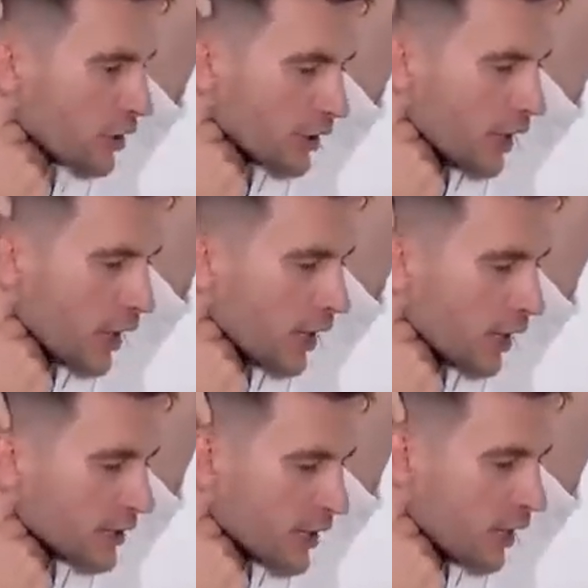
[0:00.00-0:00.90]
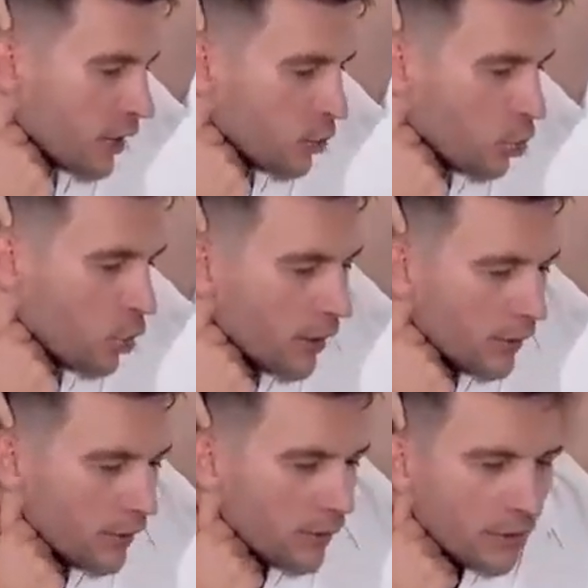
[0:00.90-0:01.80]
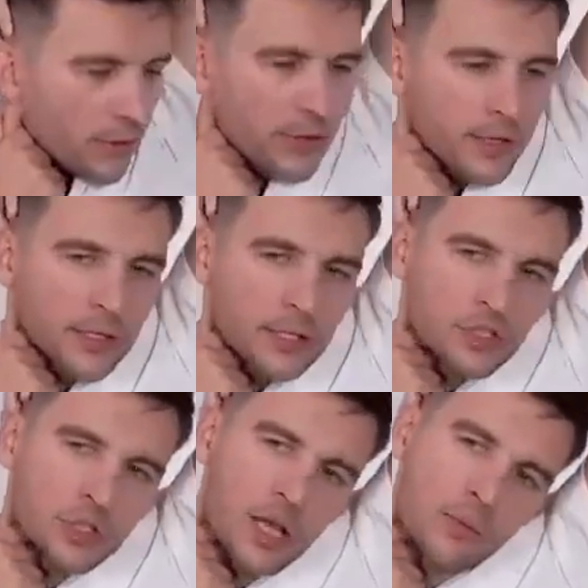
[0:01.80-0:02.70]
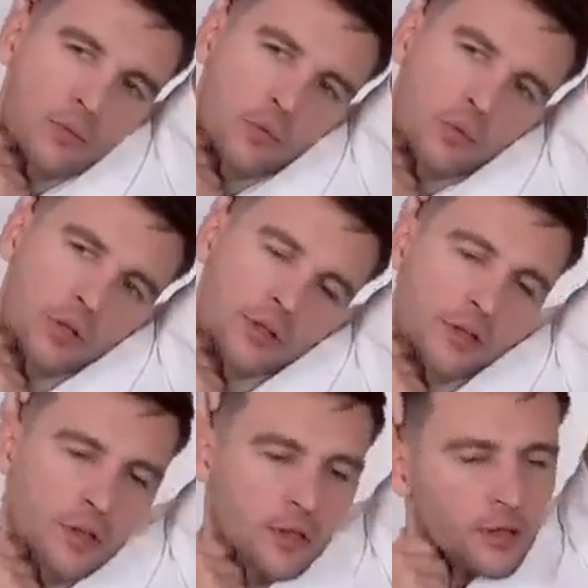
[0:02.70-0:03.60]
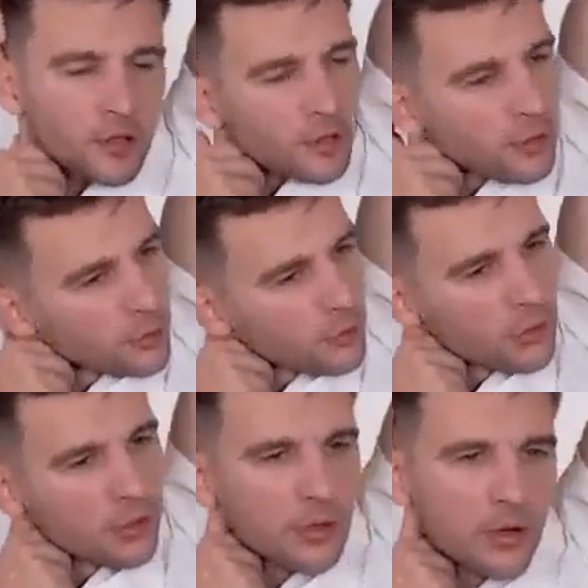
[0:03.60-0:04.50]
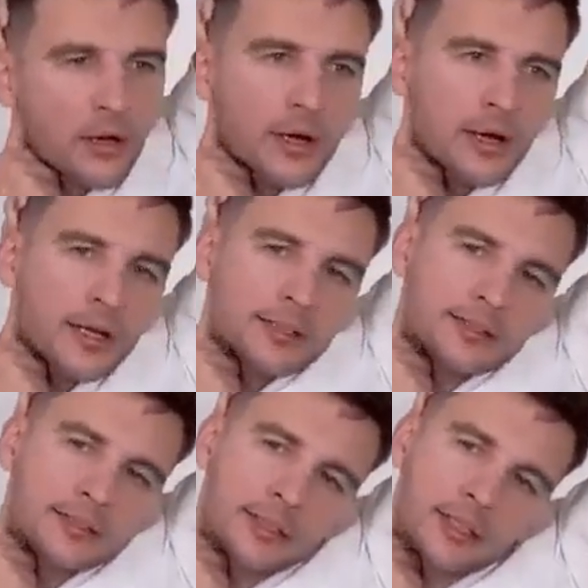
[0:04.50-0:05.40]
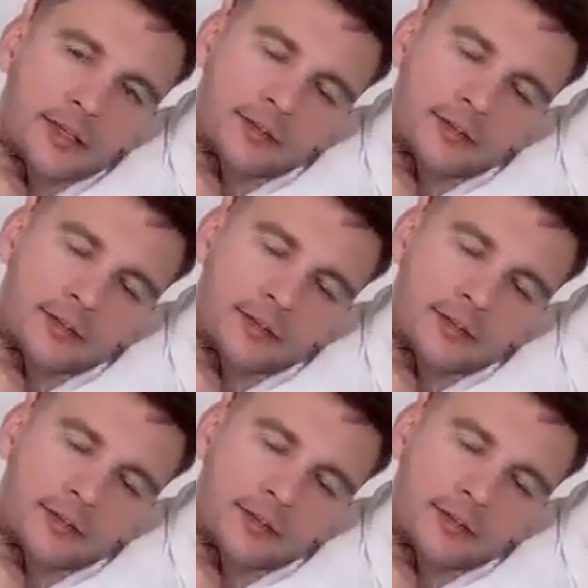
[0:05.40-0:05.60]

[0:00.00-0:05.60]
behind the ear, and start stretching it out like this.